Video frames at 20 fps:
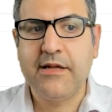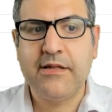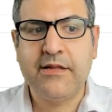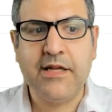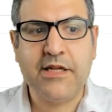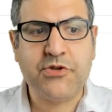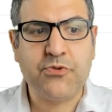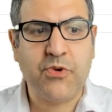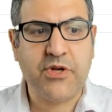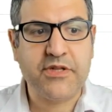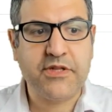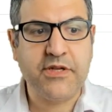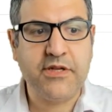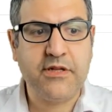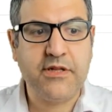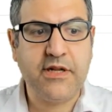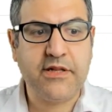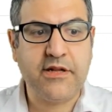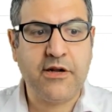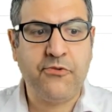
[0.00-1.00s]
That's one
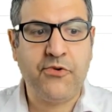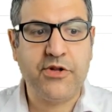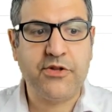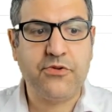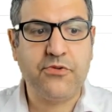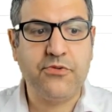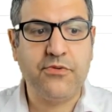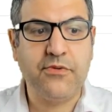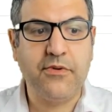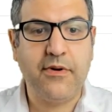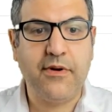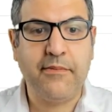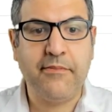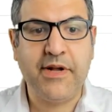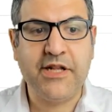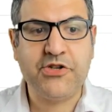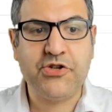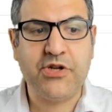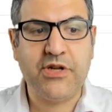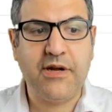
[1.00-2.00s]
thing that I want to
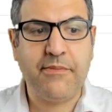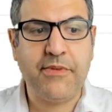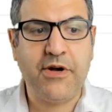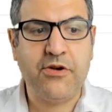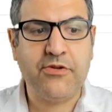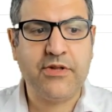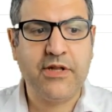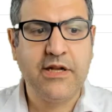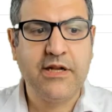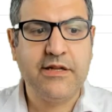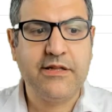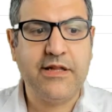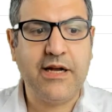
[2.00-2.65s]
mention about.